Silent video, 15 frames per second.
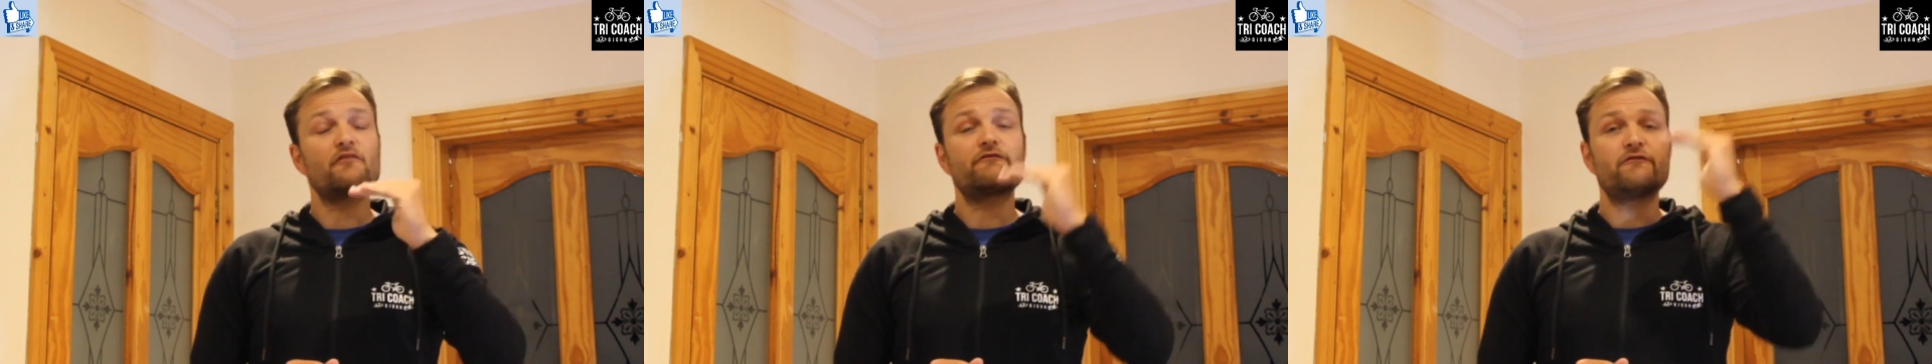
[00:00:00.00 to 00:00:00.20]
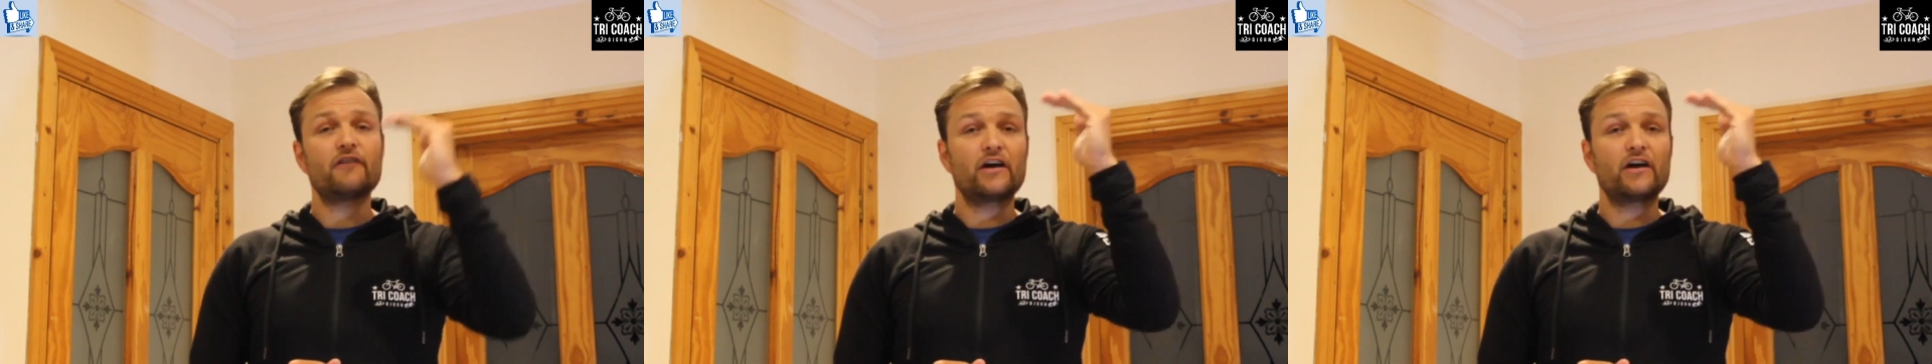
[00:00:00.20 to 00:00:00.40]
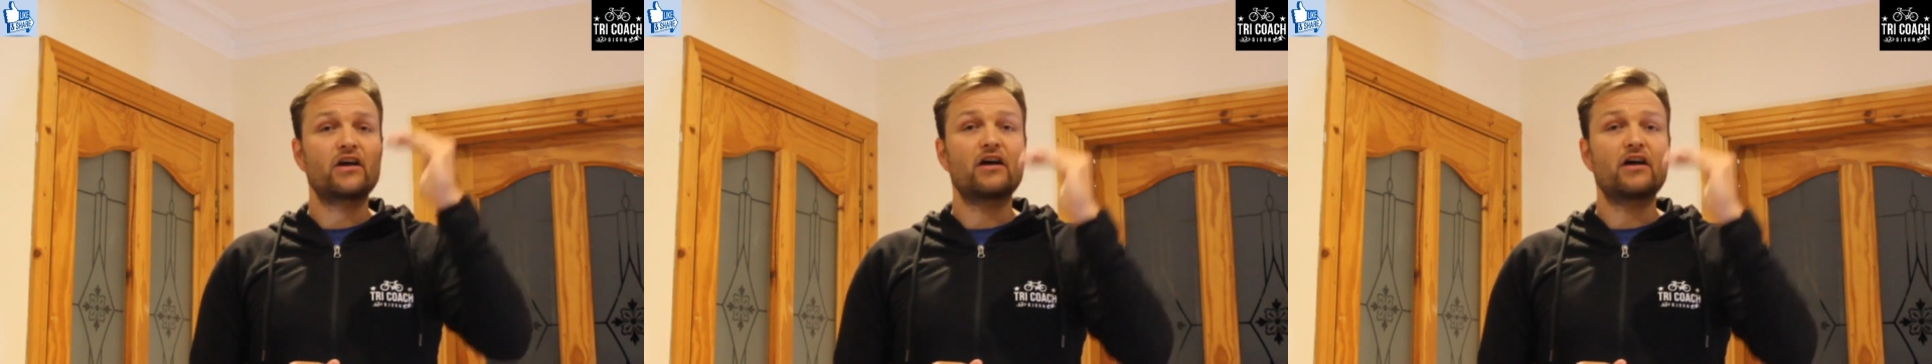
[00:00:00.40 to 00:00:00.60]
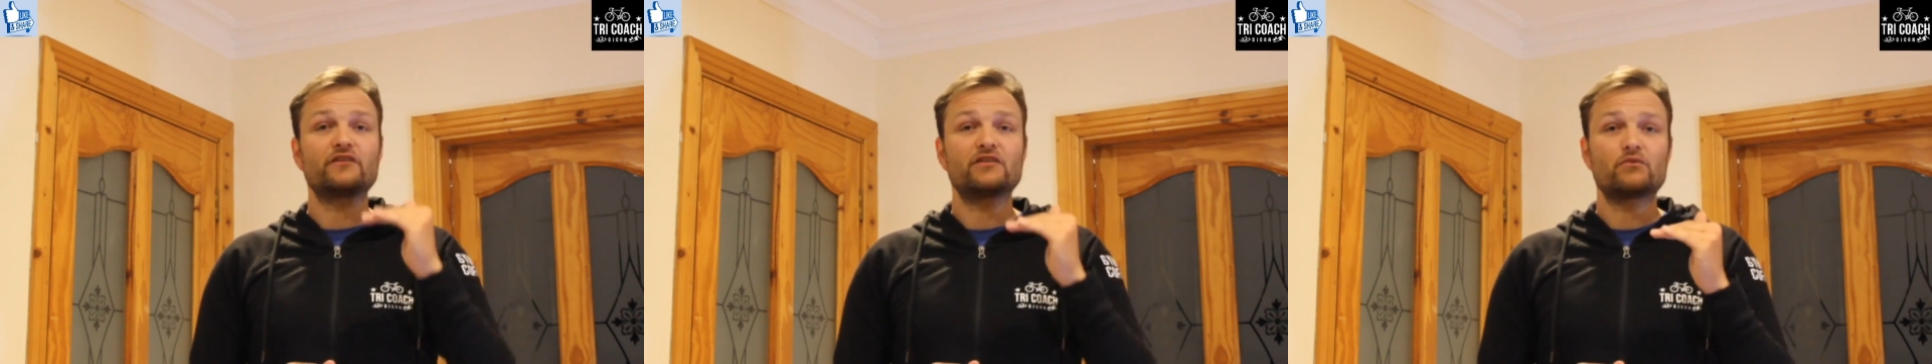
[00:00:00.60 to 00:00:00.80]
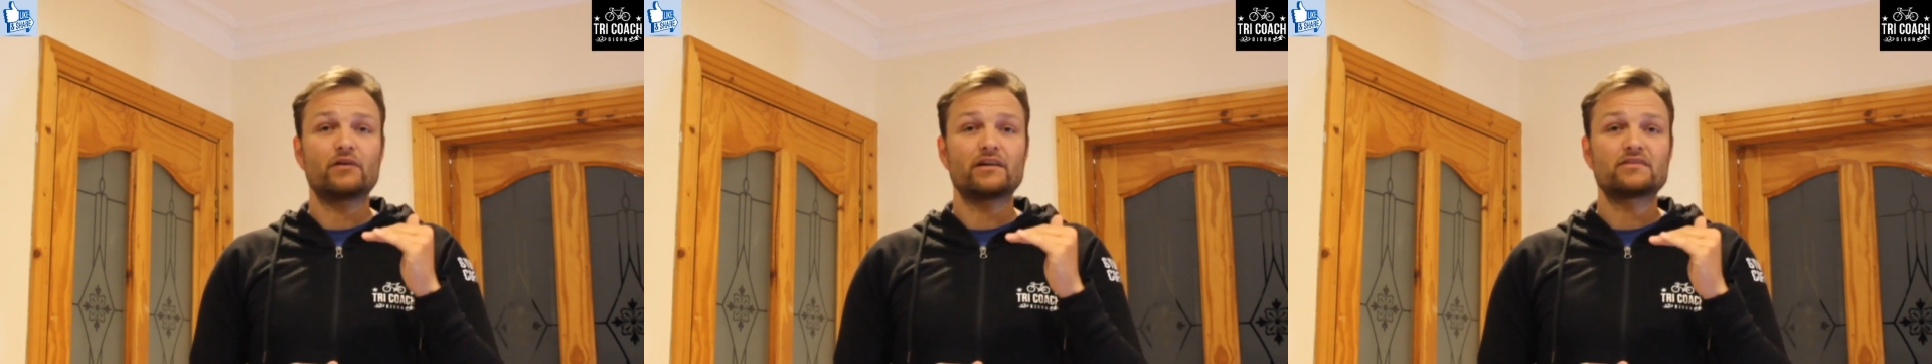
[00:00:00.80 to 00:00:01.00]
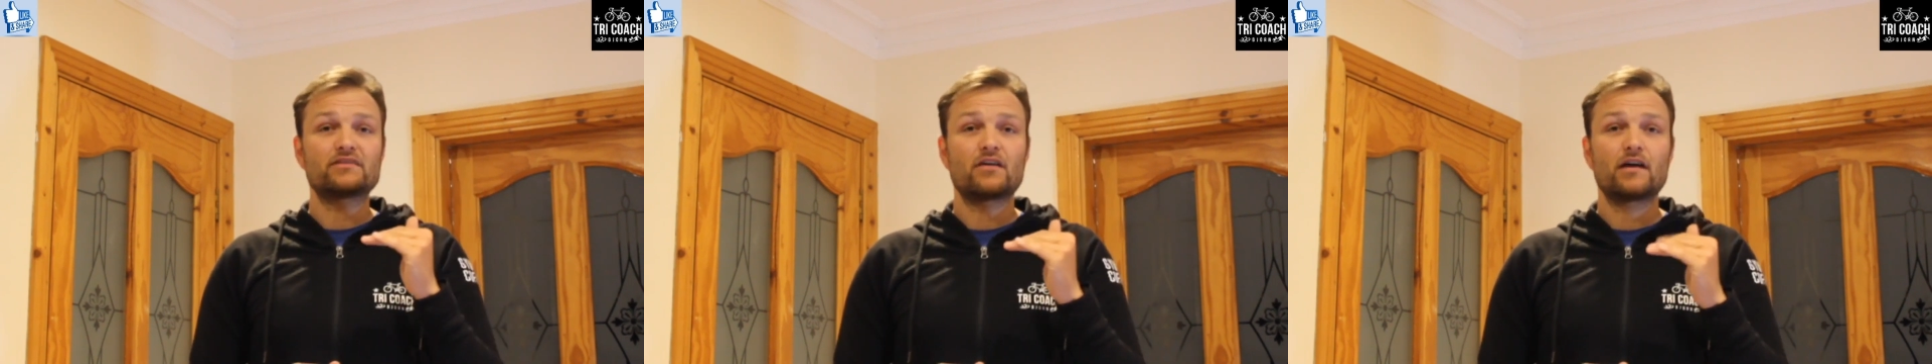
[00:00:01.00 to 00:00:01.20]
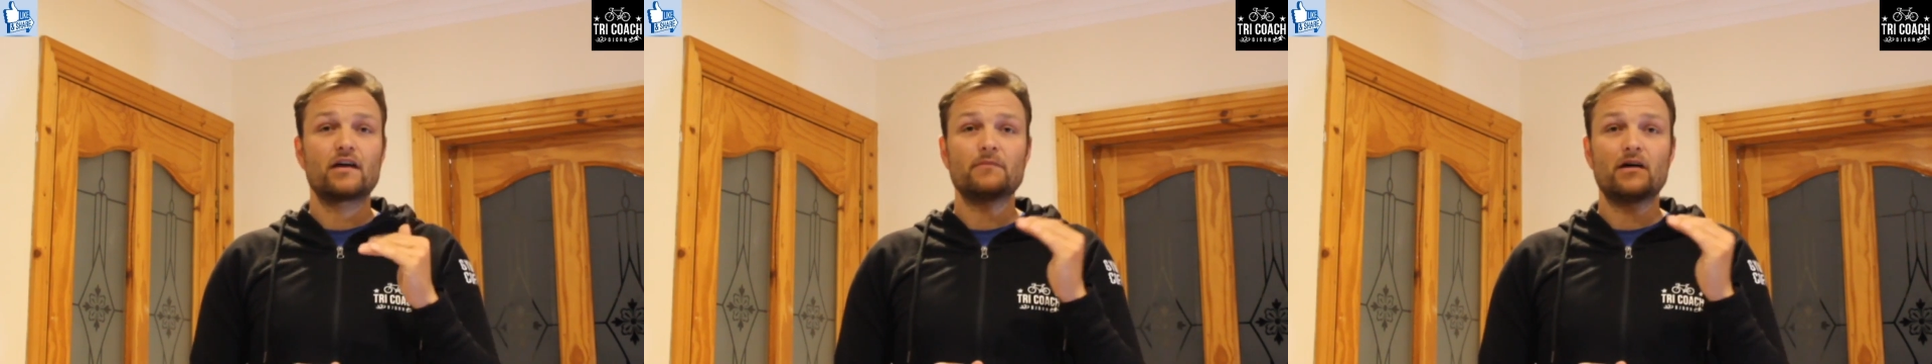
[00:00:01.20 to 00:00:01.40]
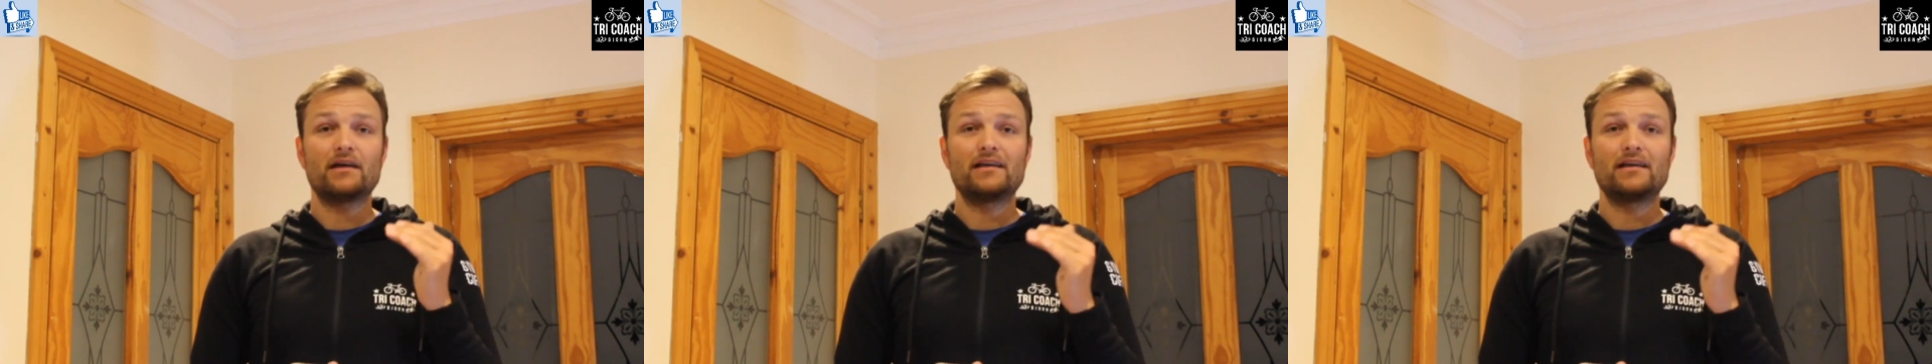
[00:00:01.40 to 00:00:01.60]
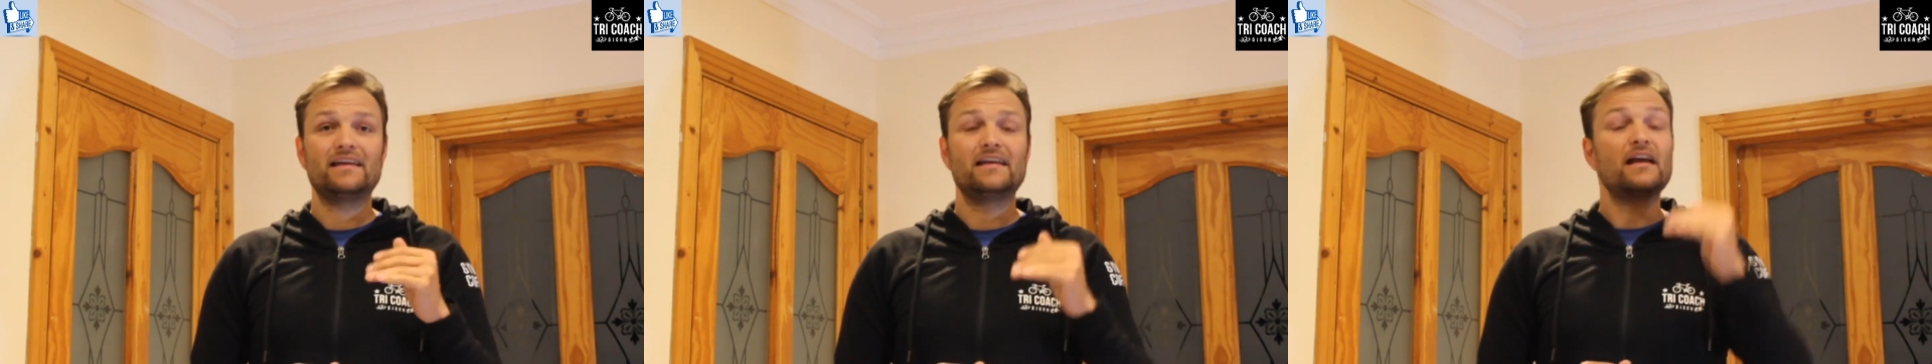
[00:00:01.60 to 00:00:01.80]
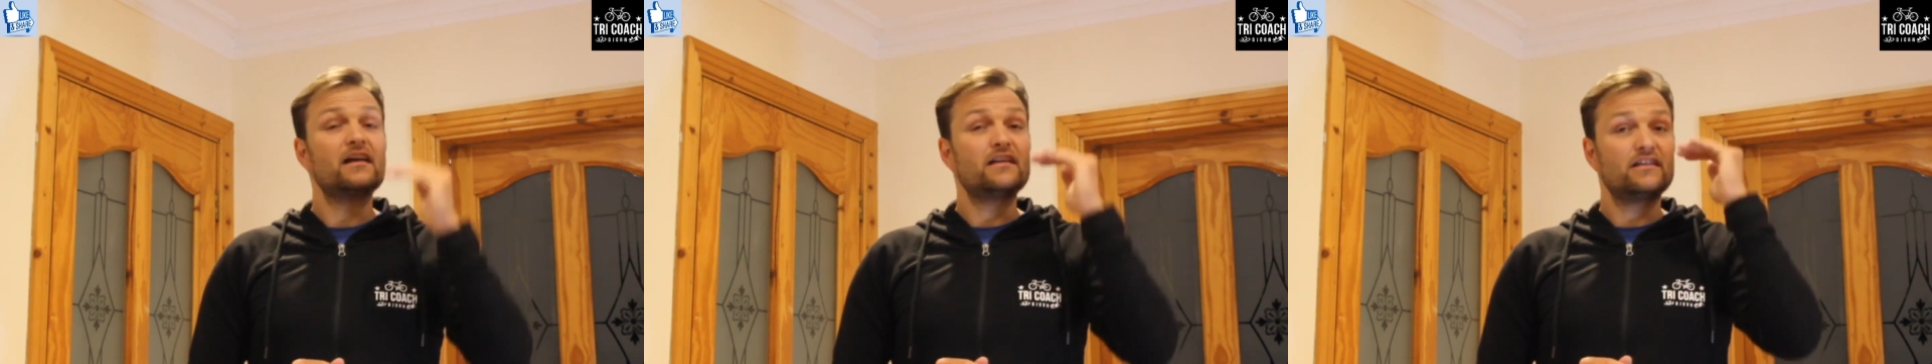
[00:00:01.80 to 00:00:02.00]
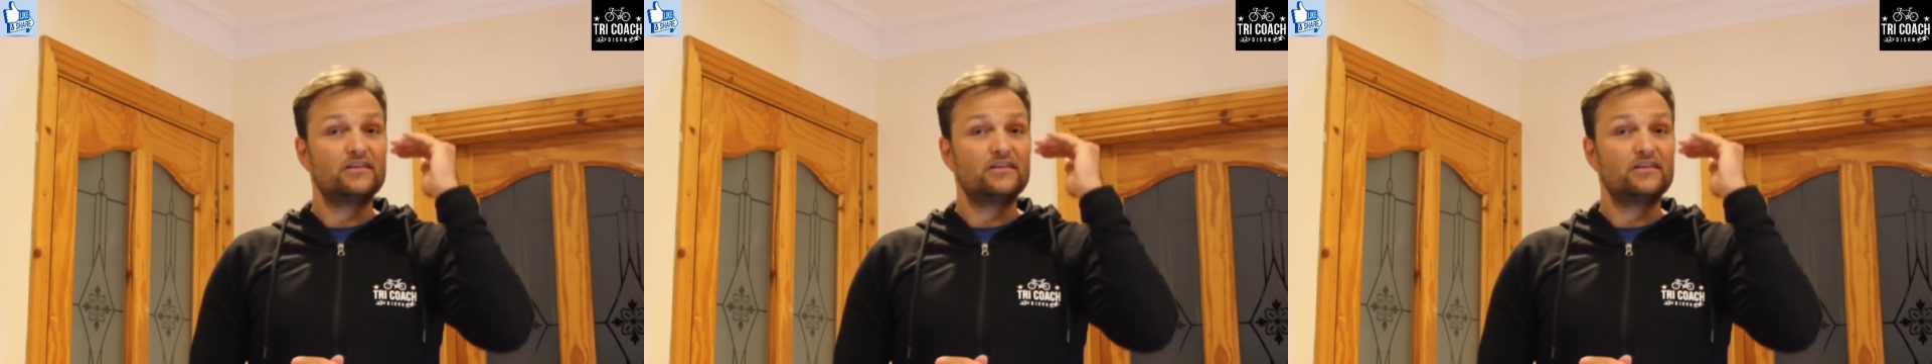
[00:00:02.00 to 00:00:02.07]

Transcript: firing off at the right time, i.e.